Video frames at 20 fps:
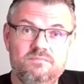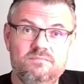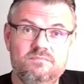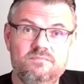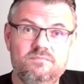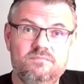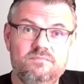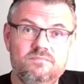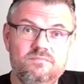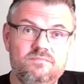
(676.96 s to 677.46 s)

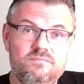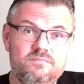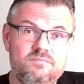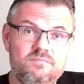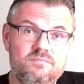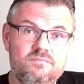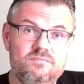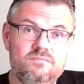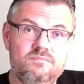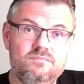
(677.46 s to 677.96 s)

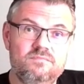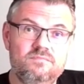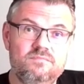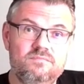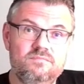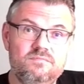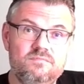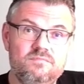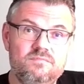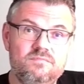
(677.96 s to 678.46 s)

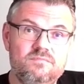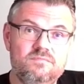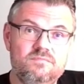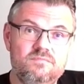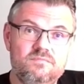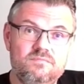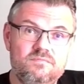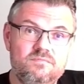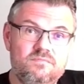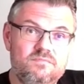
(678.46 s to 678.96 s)

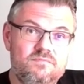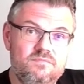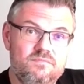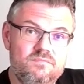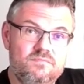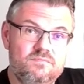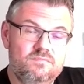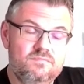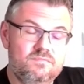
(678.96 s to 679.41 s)
Nobody speaks.